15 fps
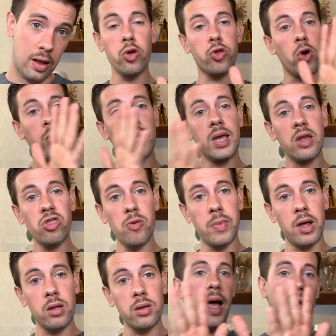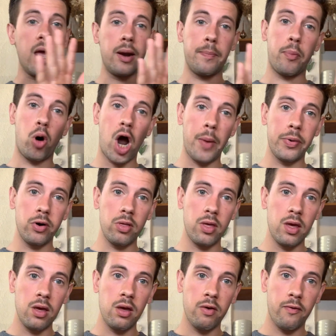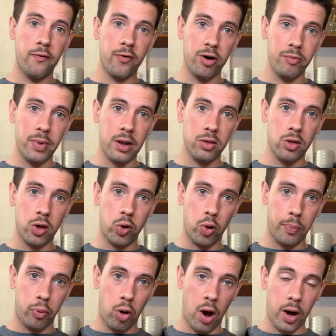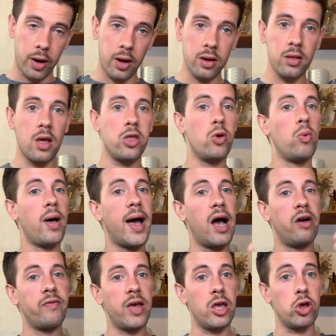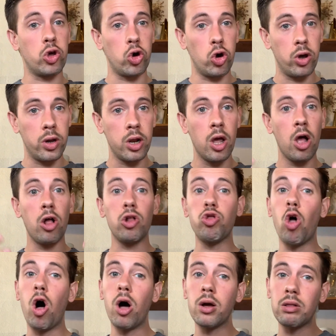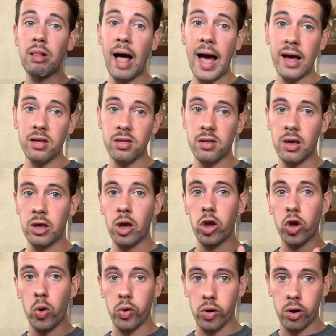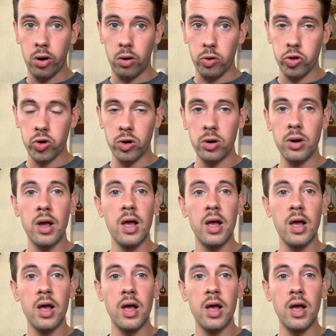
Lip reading: So heat the milk and properly ferment your product and you will have a good long-lasting yogurt culture